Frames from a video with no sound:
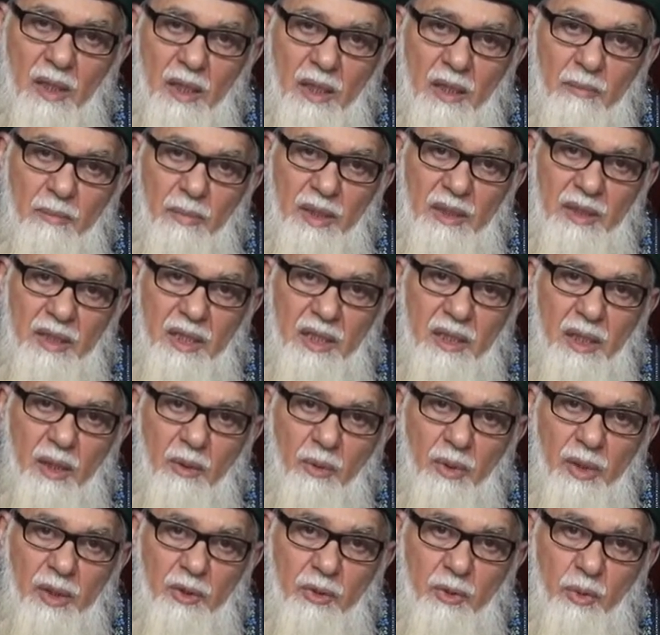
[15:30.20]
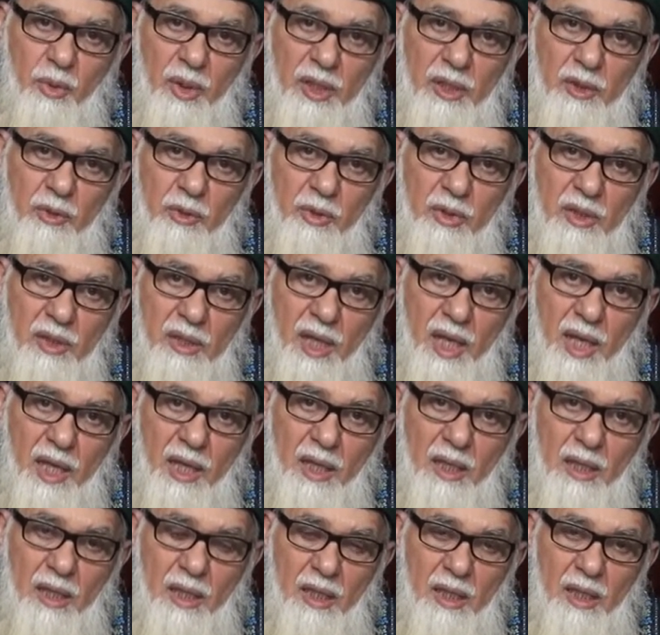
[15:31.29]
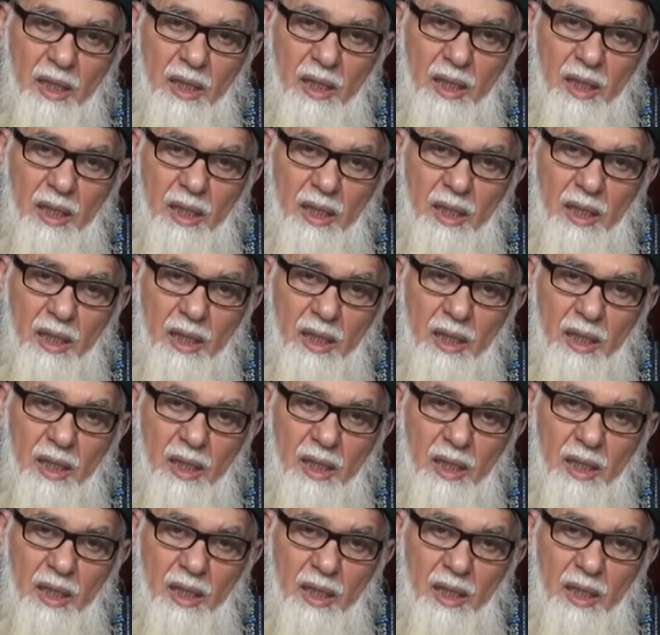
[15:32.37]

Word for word: in Medina, where you stay,